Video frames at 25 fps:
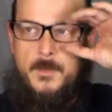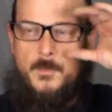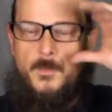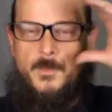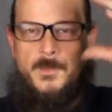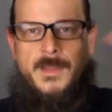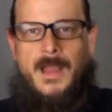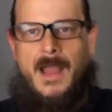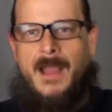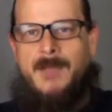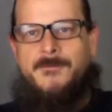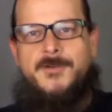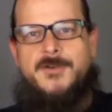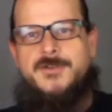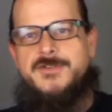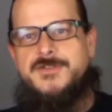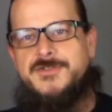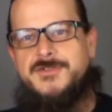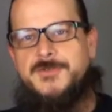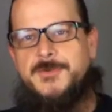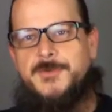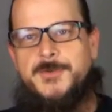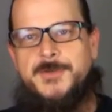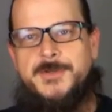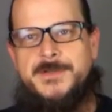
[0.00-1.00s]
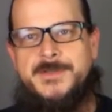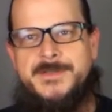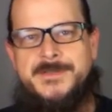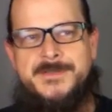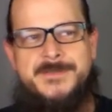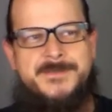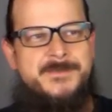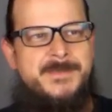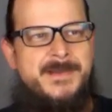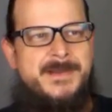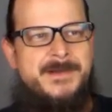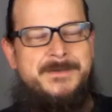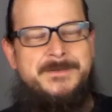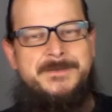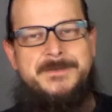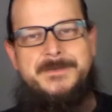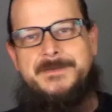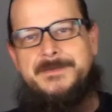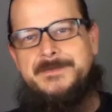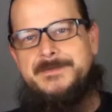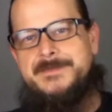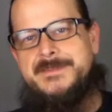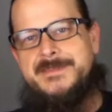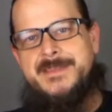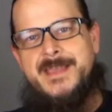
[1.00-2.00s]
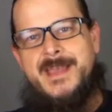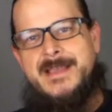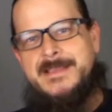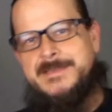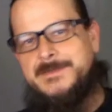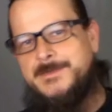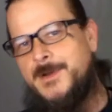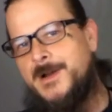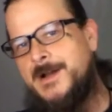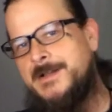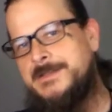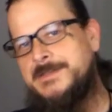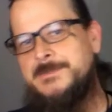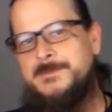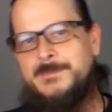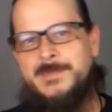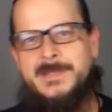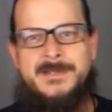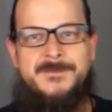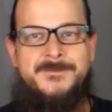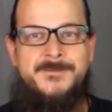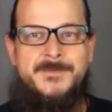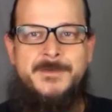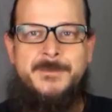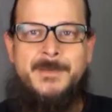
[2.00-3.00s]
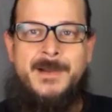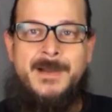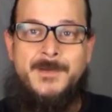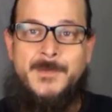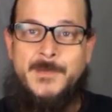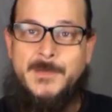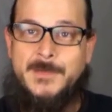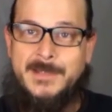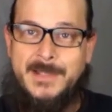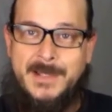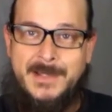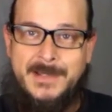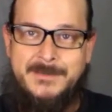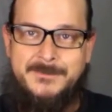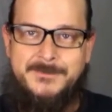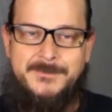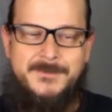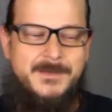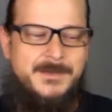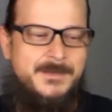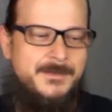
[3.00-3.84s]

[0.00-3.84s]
I've heard stories about Sasquatch and Bigfoot my whole life.